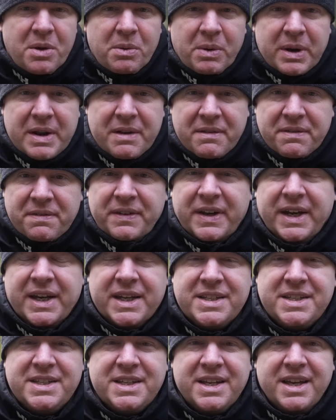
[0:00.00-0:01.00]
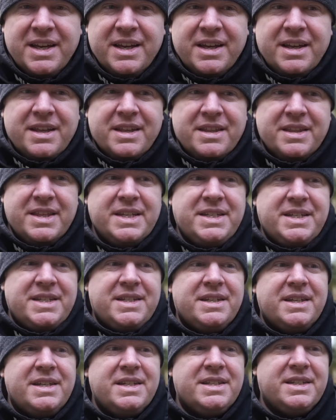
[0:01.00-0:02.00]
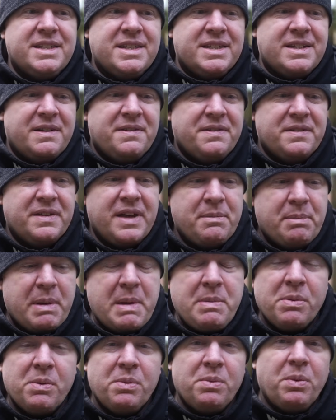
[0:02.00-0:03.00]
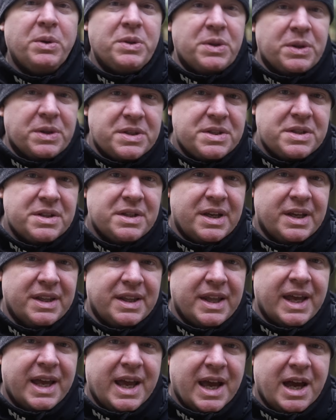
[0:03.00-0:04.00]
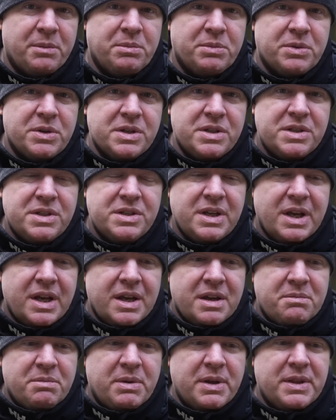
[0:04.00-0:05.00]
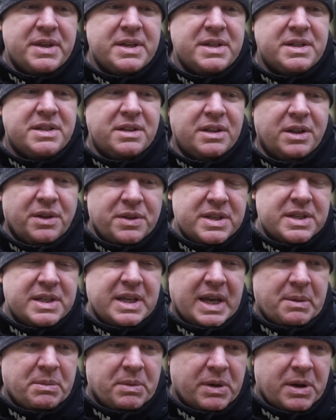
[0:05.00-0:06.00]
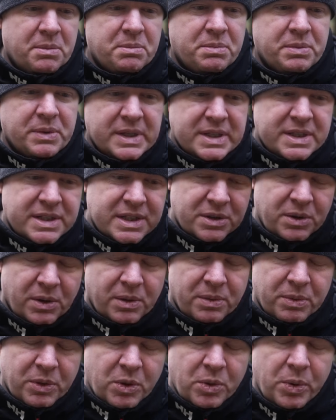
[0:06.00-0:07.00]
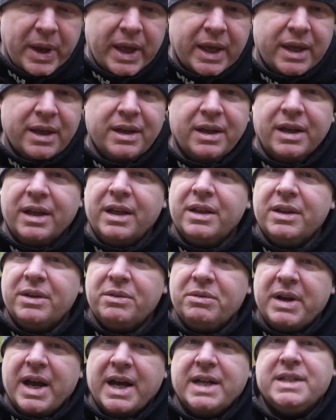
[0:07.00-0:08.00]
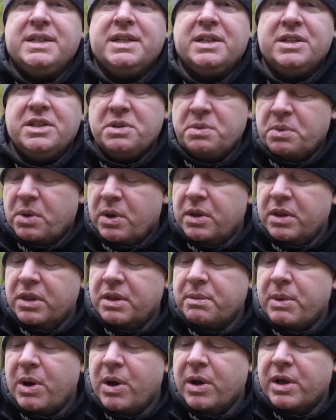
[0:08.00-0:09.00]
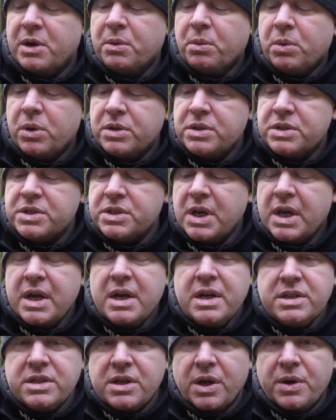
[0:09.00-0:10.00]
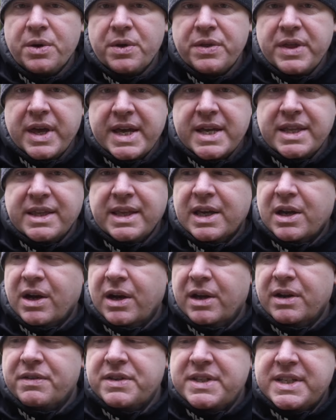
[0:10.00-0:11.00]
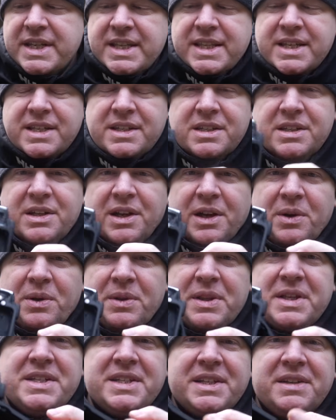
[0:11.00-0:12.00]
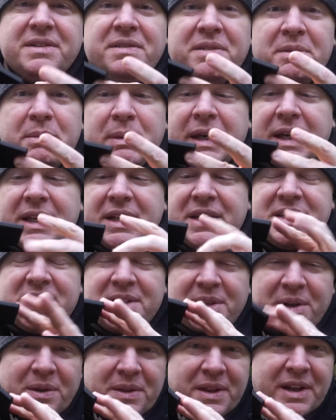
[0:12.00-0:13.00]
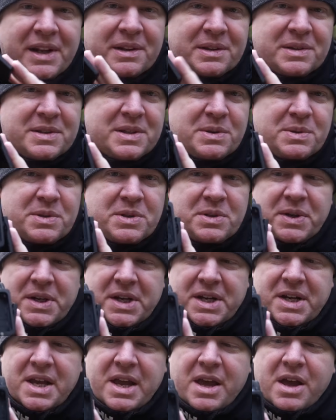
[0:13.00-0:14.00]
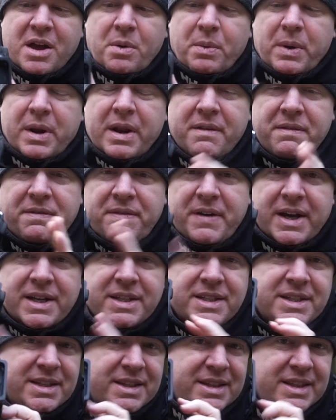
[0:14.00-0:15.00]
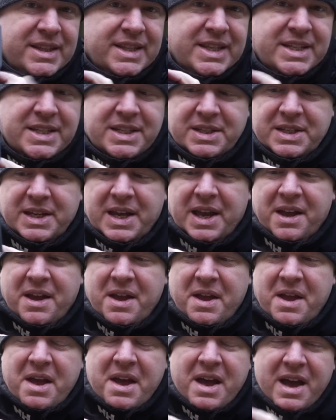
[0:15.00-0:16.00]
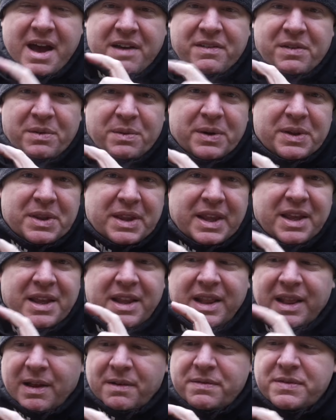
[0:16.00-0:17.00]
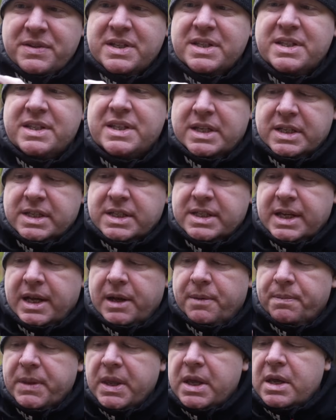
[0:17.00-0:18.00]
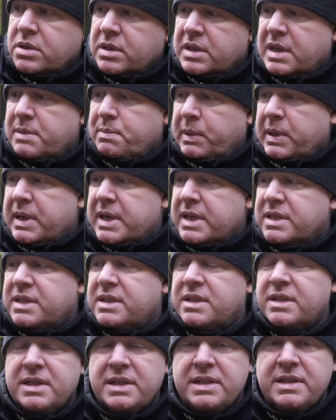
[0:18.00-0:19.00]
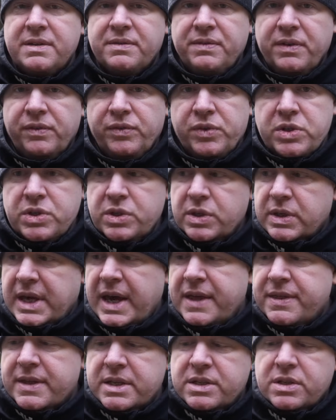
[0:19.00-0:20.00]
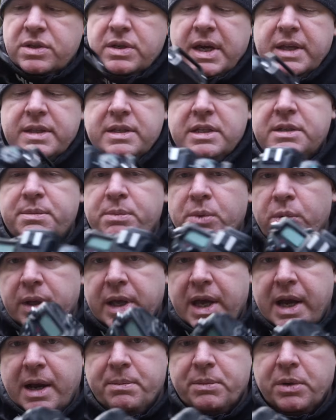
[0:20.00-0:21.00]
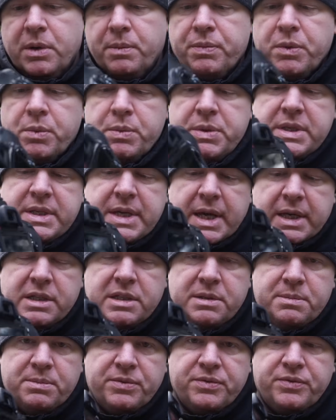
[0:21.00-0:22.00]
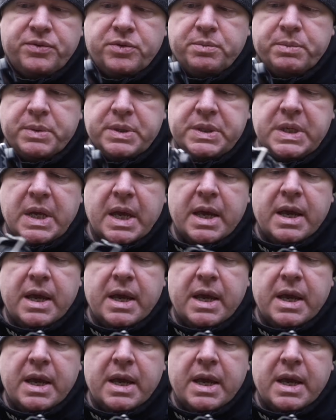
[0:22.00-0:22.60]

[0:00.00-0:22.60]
When in fact, this is the stuff that people want in their cameras, but these camera companies, they're not quick at reacting to what the market wants. So they kind of see this as like, oh, let's give the beginners, their little tilt screen. When in fact, this is, everyone loves these things now. So they put it into the D750. So you get this smaller camera with this excellent performance.